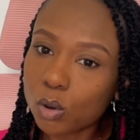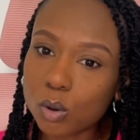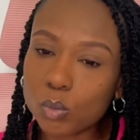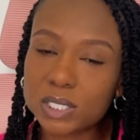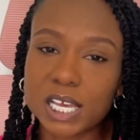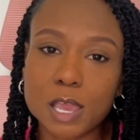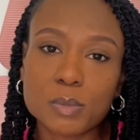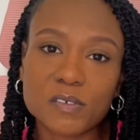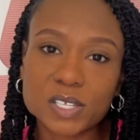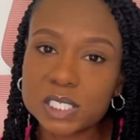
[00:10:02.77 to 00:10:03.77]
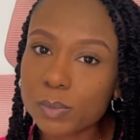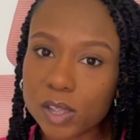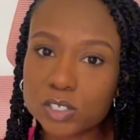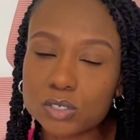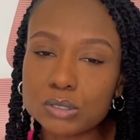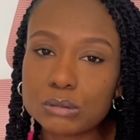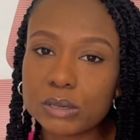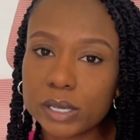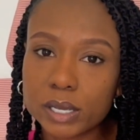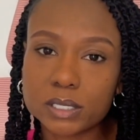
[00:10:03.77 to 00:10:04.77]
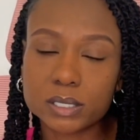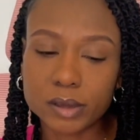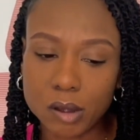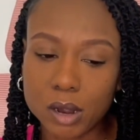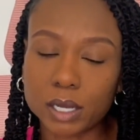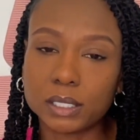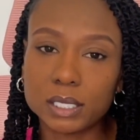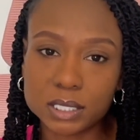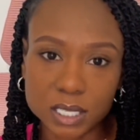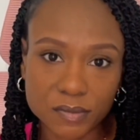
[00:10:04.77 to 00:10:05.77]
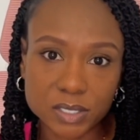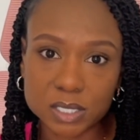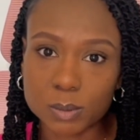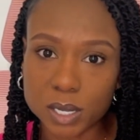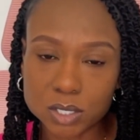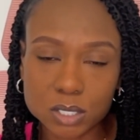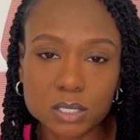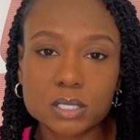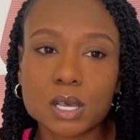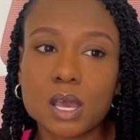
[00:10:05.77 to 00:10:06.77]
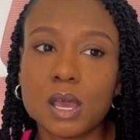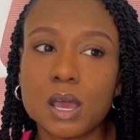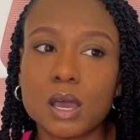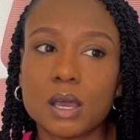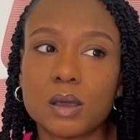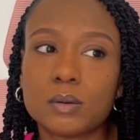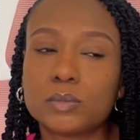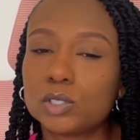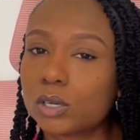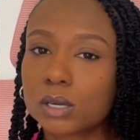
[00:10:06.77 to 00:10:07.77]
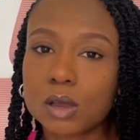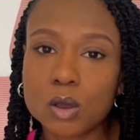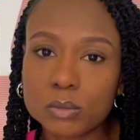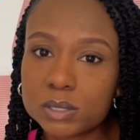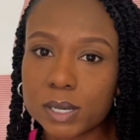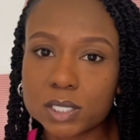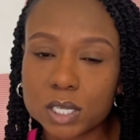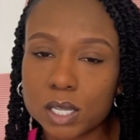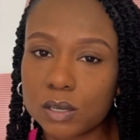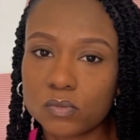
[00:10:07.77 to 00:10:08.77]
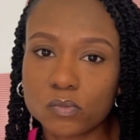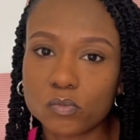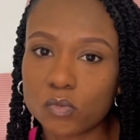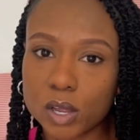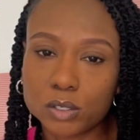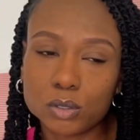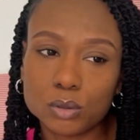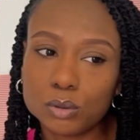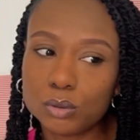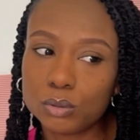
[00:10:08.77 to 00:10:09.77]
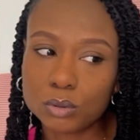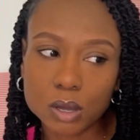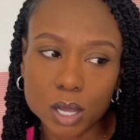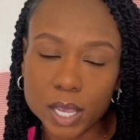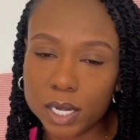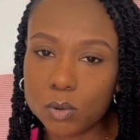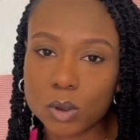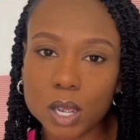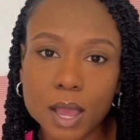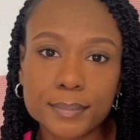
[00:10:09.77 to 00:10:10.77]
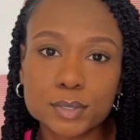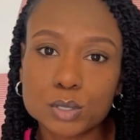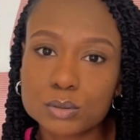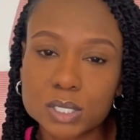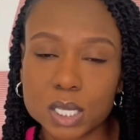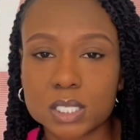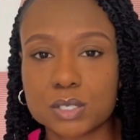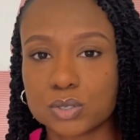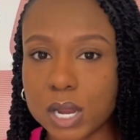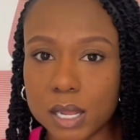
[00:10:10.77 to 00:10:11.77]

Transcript: on what type of inspections you get, because there are a list of inspections, your home inspection can run you anywhere up to $600,